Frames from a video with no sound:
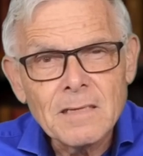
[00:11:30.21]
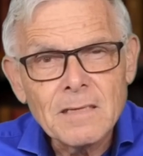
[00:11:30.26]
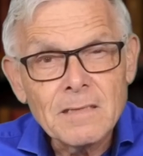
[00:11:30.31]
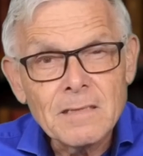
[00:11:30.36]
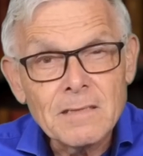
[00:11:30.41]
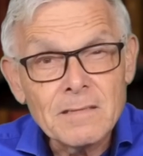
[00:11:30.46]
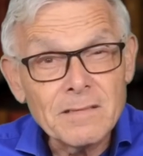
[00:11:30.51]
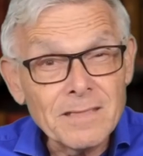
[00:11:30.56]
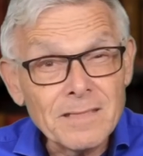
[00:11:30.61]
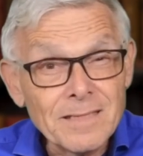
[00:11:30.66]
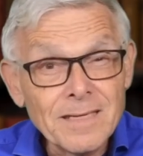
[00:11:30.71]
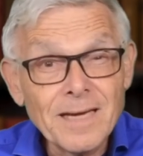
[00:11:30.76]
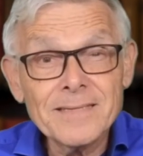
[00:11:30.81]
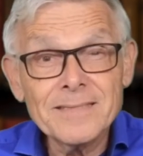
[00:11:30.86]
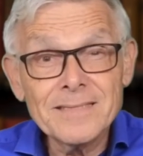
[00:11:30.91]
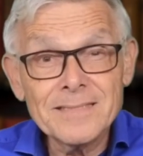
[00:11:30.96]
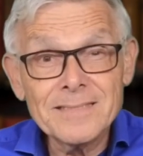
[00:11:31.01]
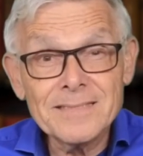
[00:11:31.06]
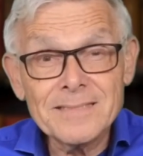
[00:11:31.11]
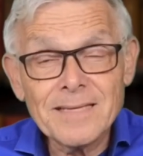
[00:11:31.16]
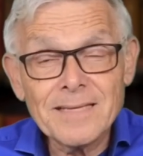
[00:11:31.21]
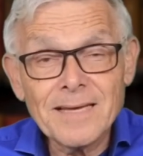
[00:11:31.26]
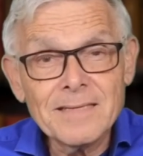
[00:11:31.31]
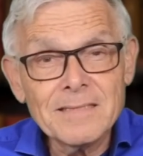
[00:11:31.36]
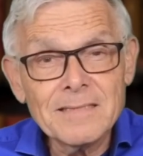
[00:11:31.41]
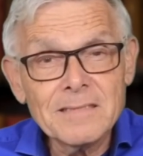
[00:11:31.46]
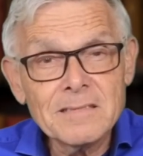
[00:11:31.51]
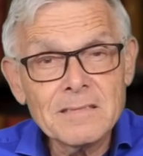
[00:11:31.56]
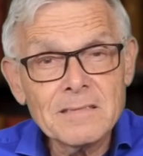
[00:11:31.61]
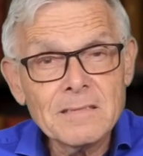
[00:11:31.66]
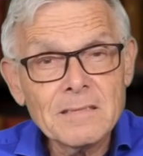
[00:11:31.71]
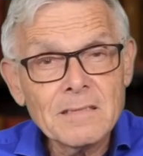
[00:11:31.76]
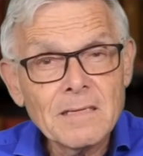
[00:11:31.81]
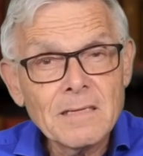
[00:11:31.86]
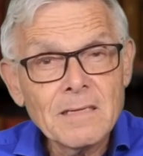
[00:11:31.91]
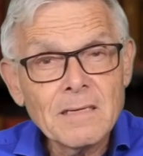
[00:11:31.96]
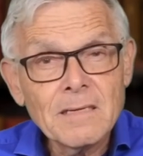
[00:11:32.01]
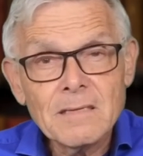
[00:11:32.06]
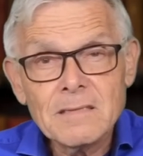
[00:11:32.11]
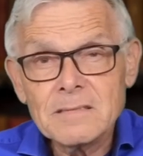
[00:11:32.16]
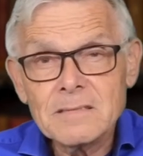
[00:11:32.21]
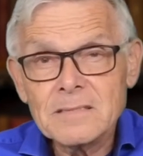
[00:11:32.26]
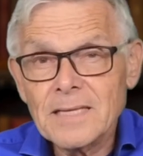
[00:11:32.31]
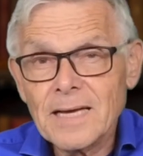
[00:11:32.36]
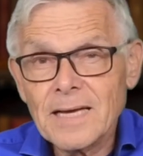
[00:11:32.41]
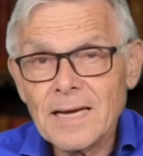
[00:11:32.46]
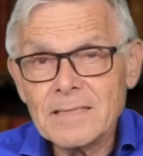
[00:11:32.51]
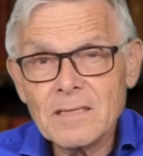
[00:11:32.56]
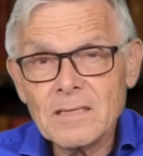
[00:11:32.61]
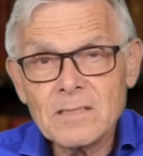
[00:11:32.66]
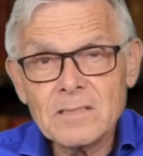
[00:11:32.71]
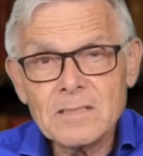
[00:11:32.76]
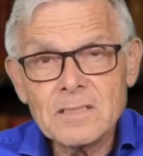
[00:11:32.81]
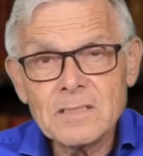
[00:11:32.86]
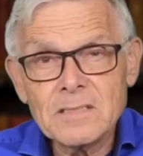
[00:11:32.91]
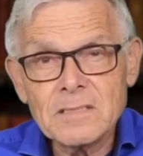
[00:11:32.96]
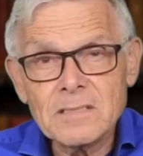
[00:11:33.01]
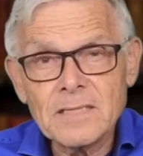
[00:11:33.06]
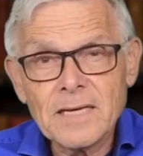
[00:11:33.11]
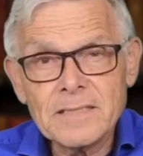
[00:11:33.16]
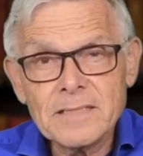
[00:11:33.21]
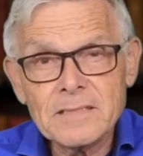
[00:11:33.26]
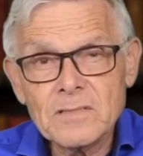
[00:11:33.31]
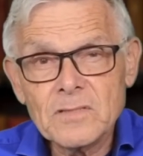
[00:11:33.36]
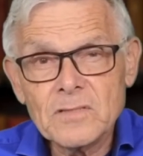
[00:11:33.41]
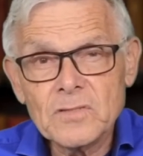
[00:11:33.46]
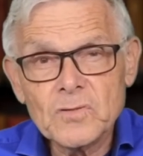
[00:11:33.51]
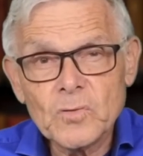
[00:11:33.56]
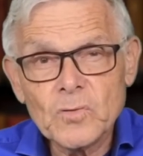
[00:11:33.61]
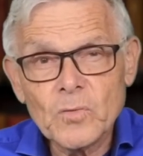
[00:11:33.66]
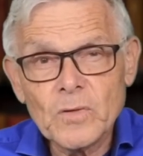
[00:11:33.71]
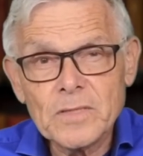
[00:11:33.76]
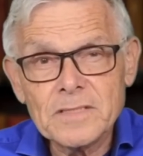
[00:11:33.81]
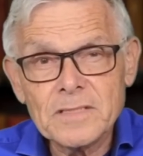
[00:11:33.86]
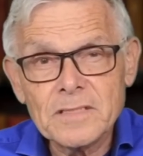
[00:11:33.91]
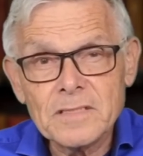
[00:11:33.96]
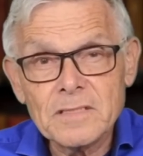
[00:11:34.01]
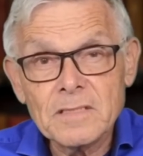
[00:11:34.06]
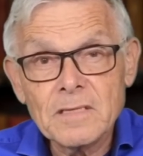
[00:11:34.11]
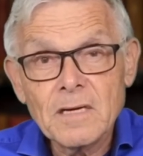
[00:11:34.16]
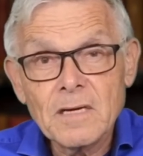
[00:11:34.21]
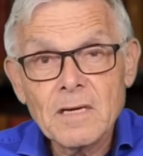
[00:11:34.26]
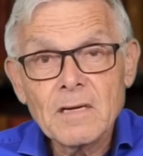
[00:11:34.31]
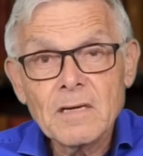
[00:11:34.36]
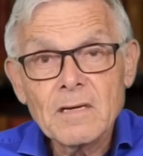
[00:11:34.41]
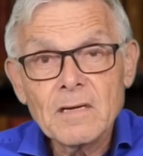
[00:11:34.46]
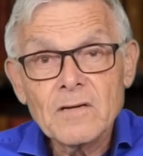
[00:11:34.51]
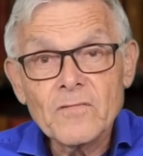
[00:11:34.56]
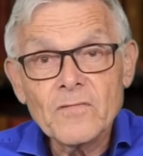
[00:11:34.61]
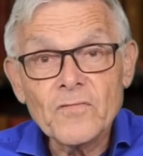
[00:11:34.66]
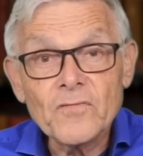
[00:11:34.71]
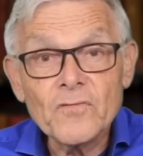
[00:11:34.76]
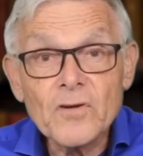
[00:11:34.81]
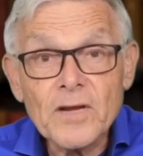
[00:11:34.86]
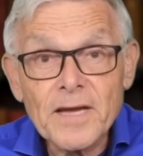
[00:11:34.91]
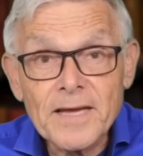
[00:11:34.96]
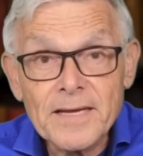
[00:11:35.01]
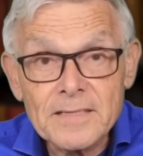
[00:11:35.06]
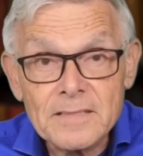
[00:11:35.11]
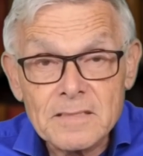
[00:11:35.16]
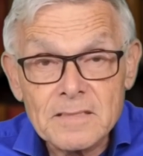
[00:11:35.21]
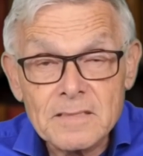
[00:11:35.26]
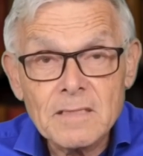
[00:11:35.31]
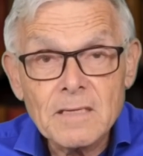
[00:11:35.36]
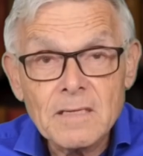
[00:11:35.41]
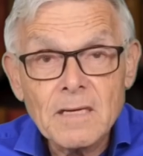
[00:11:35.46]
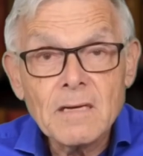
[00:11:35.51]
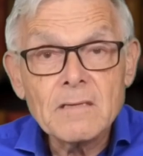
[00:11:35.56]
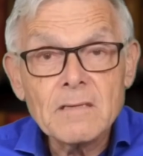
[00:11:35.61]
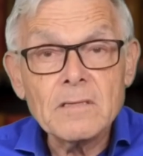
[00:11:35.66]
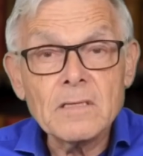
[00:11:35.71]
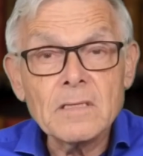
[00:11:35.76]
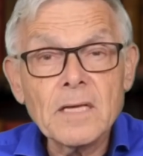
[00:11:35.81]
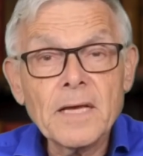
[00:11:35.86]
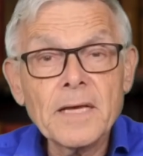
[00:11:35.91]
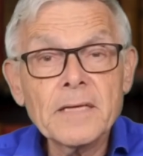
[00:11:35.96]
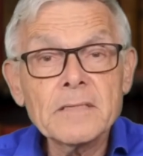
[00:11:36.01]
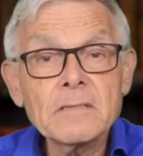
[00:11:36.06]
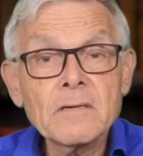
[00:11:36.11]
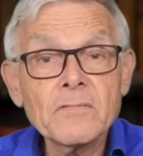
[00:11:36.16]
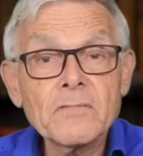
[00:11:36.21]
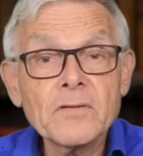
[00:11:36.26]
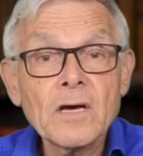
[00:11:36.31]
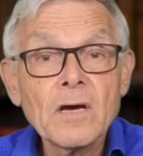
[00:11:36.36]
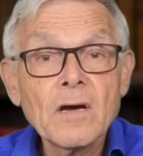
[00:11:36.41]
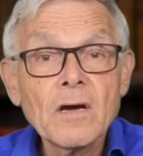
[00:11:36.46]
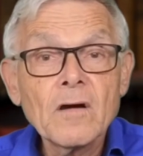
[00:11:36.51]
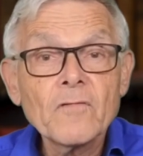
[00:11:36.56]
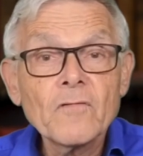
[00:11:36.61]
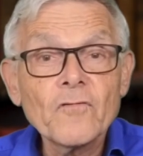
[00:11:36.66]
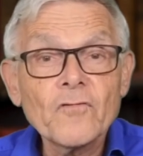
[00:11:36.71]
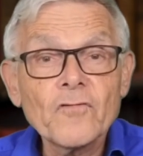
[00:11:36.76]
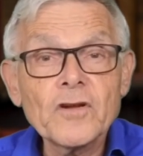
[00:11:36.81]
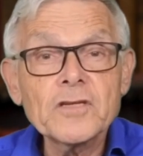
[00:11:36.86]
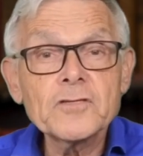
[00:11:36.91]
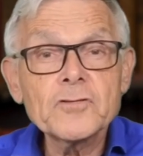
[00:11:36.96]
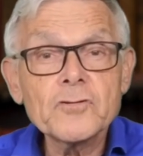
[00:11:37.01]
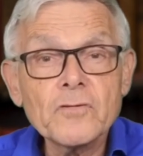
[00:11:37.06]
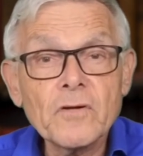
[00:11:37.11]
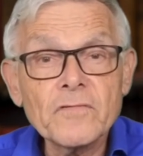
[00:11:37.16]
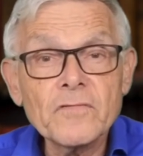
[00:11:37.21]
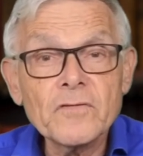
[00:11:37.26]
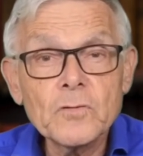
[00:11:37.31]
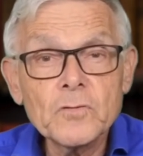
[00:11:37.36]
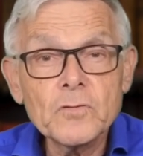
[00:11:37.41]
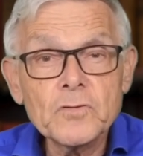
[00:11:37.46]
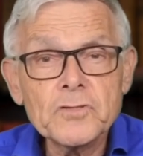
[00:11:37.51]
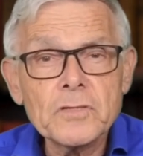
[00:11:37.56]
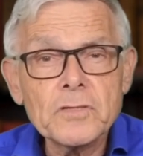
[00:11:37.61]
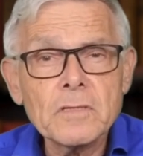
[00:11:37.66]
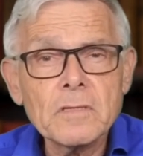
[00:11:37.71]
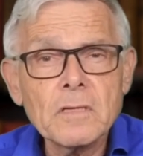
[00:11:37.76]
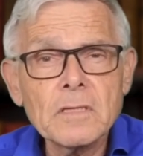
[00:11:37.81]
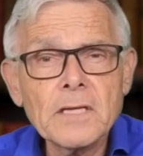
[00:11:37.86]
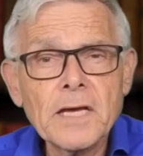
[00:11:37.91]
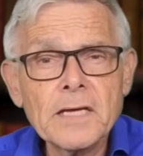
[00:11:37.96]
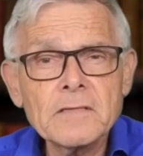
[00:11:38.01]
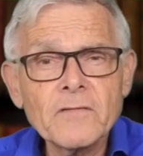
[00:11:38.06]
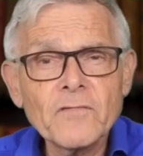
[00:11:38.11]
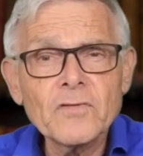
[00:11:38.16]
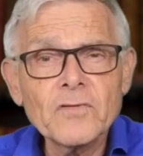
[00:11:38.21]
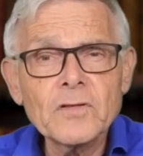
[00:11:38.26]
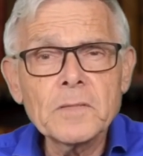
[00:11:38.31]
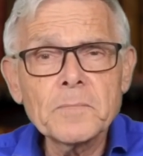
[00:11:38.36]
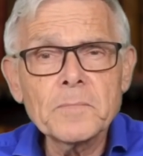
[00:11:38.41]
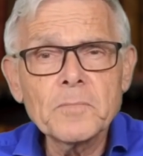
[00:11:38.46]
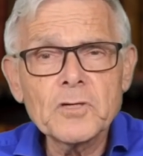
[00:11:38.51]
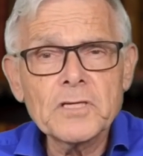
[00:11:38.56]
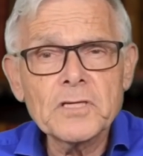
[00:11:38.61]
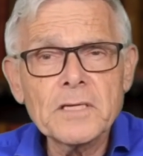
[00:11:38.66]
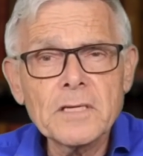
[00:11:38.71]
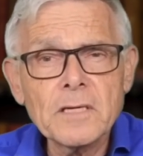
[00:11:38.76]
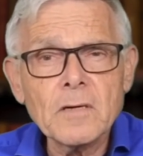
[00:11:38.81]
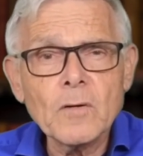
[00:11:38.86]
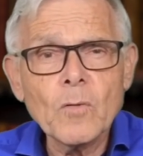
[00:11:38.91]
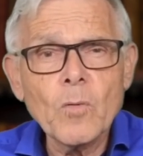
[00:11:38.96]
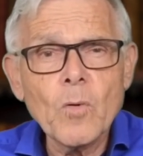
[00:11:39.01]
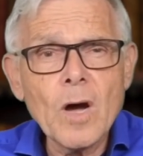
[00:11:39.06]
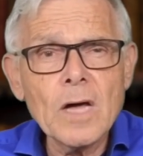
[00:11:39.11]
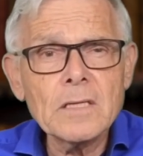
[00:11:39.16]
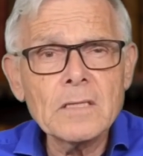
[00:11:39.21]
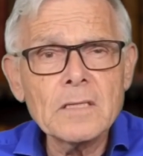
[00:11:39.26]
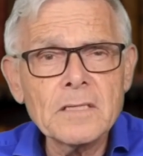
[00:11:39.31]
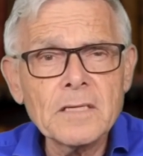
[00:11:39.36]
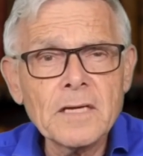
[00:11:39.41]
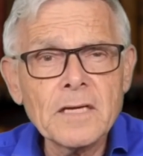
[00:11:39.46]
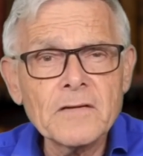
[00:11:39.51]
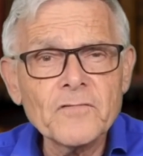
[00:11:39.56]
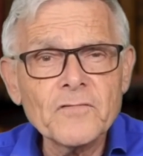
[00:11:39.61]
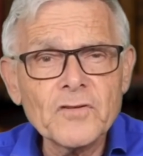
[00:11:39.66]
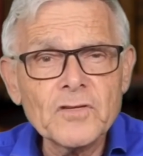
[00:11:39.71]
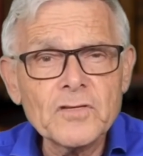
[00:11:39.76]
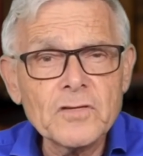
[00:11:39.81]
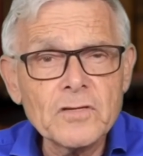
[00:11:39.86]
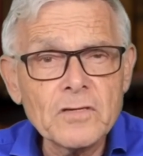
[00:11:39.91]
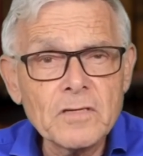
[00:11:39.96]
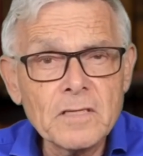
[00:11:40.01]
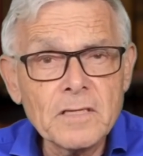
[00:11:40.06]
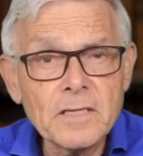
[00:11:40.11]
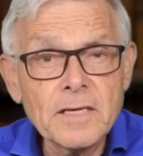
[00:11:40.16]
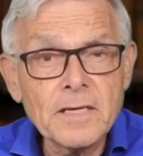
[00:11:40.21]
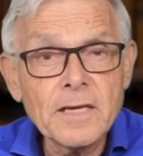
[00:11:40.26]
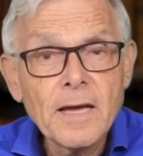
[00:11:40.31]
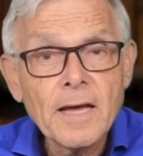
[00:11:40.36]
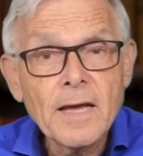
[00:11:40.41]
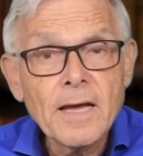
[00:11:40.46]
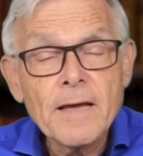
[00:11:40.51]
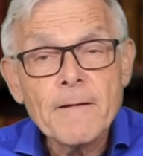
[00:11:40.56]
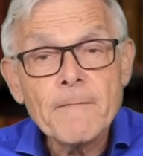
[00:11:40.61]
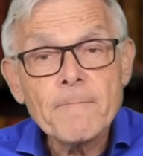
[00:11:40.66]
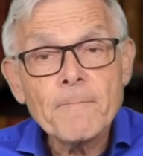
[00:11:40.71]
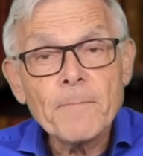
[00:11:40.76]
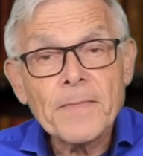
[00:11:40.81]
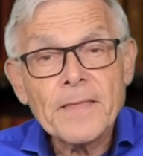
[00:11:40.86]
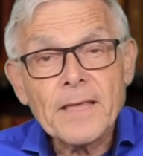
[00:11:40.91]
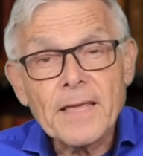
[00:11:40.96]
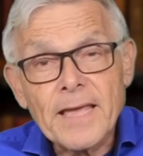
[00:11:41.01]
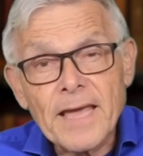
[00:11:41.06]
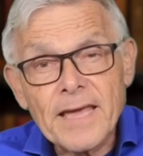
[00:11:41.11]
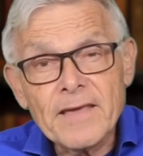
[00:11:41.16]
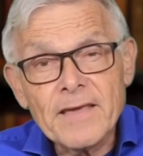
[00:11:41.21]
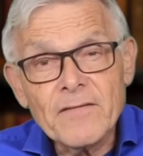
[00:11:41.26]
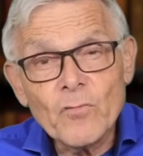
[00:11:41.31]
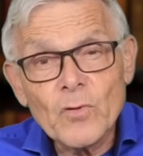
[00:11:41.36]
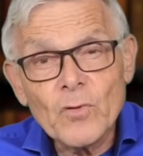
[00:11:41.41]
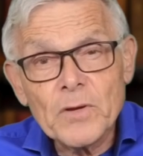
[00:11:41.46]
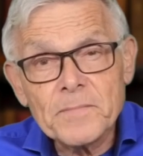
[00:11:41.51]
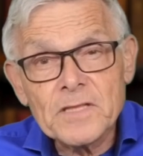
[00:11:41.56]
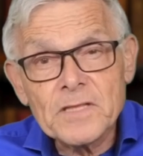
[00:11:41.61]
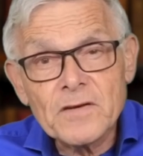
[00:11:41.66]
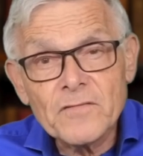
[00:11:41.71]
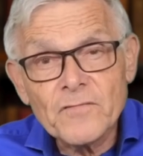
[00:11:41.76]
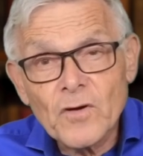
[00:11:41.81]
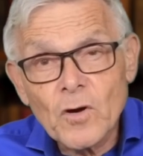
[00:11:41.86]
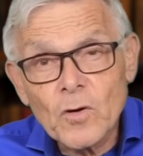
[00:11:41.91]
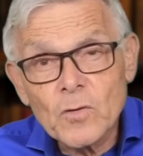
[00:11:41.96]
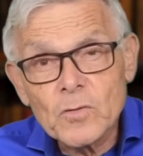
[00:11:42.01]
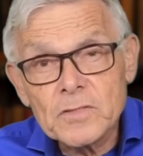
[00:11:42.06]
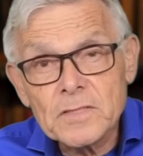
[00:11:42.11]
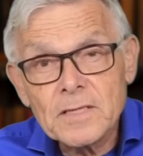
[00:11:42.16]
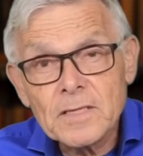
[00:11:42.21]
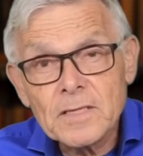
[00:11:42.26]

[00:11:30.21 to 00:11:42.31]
The United States, not until 1920. France, the land of the French Revolution, the land of liberty, equality, and fraternity, gave women the vote